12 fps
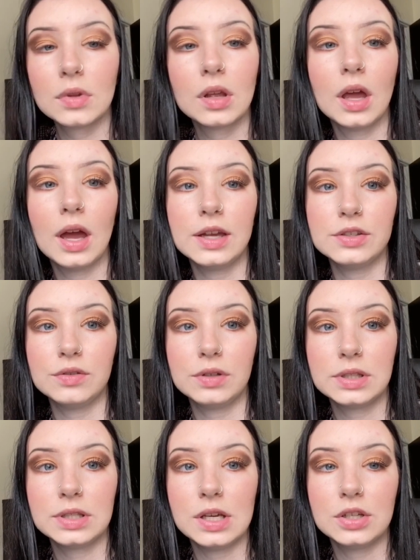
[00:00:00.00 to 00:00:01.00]
As you
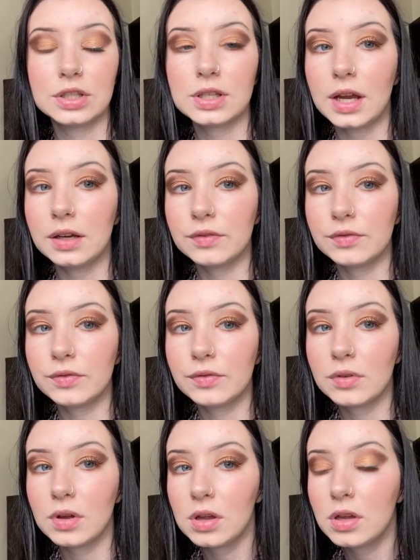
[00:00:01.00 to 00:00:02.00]
can see, it just kind of
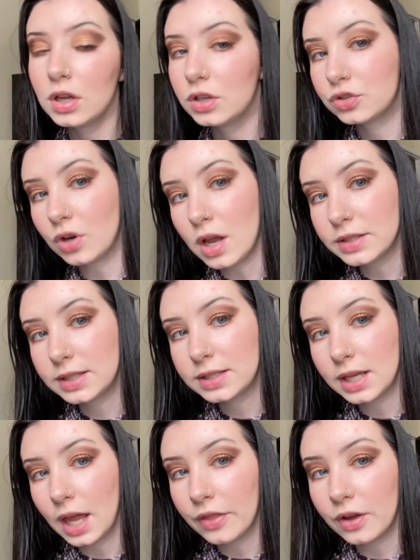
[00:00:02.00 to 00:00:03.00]
draws it
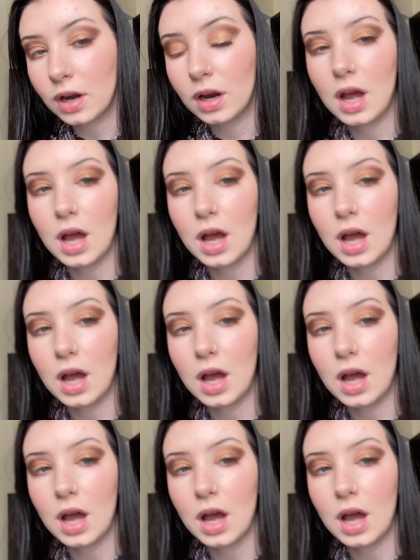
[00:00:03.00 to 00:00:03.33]
together.